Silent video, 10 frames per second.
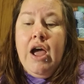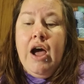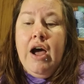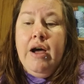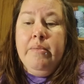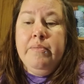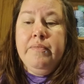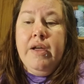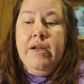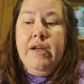Um,
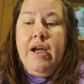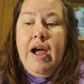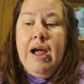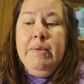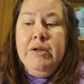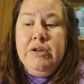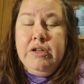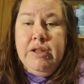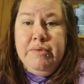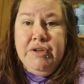I
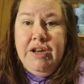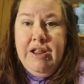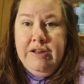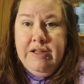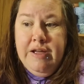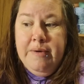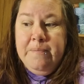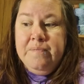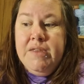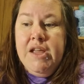want limited income,